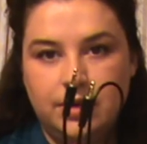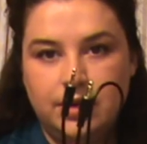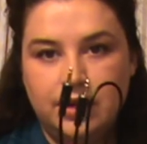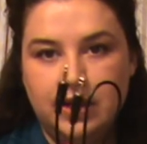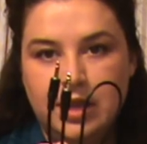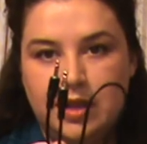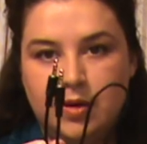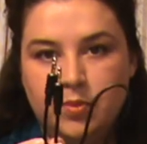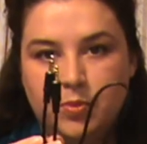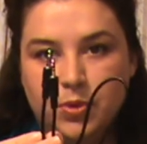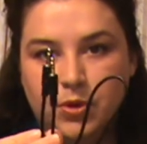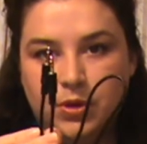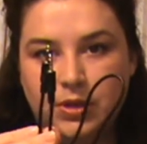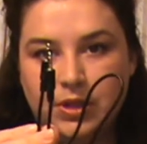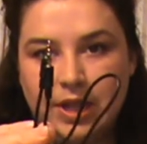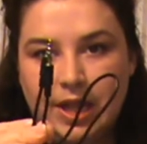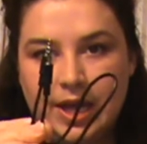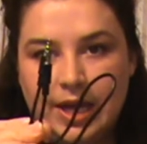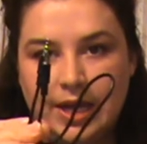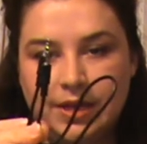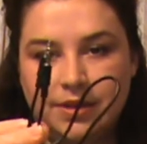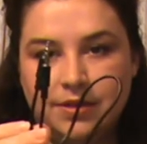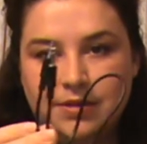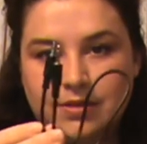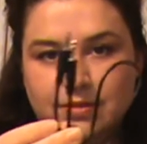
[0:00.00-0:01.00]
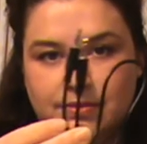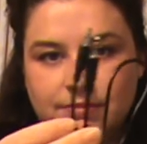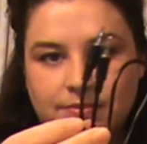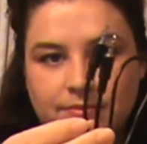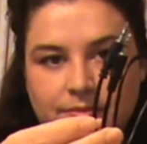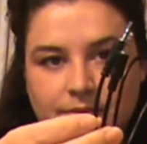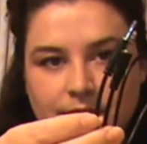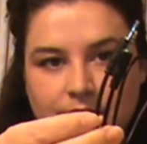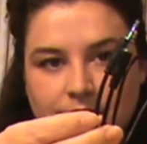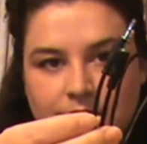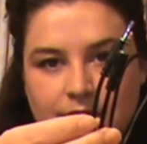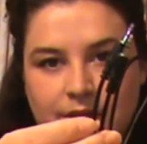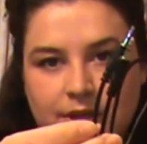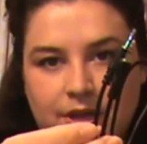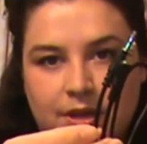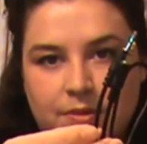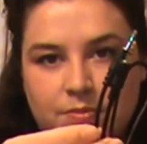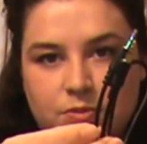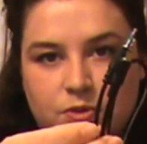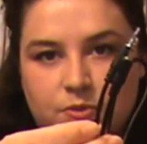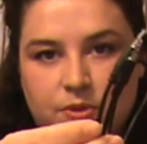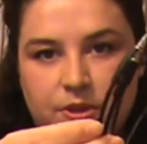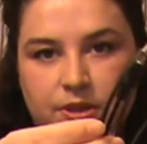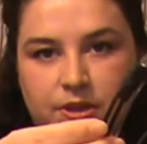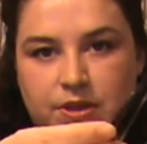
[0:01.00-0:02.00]
input line. It
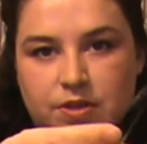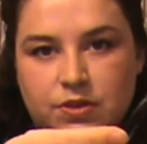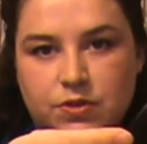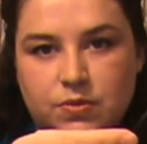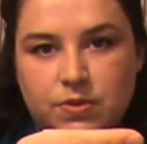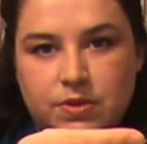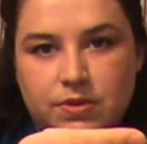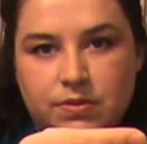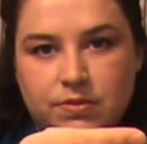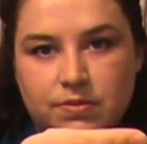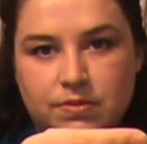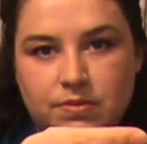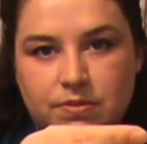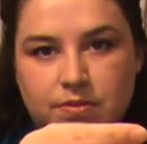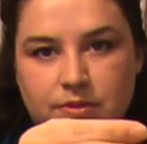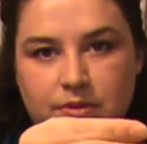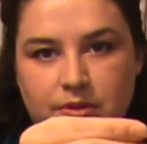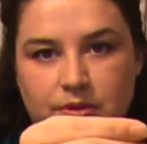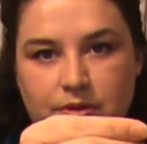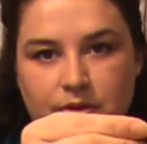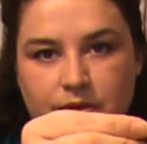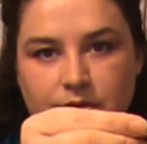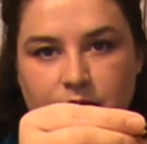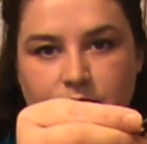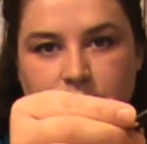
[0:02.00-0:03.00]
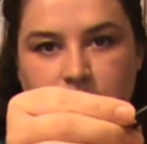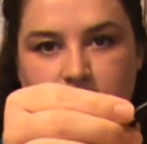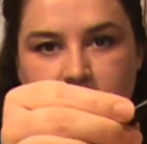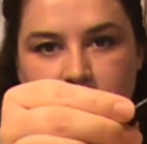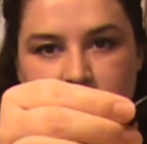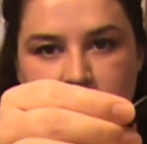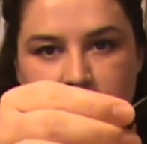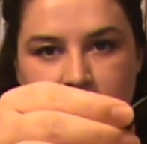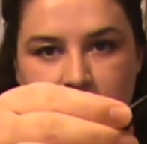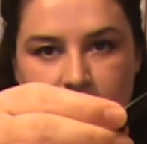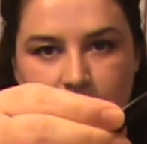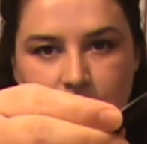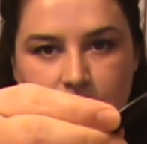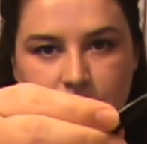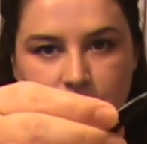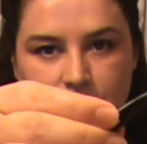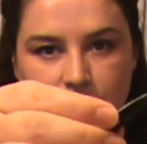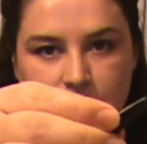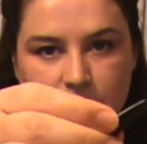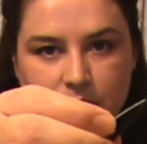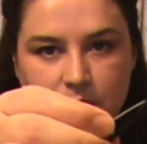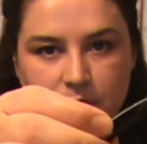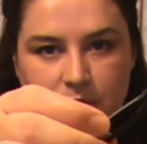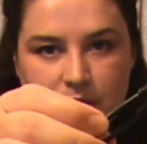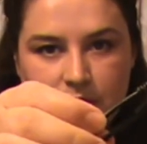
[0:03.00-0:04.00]
comes with this one. I don't know if you can see that one
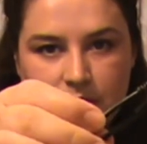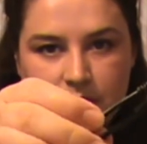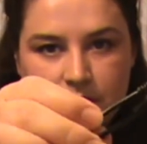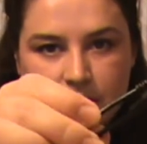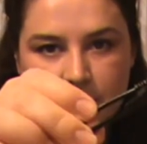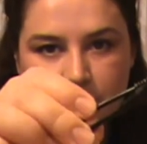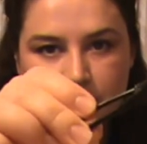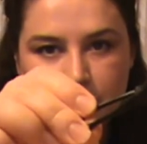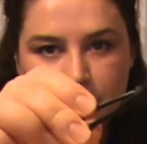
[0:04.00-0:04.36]
really well.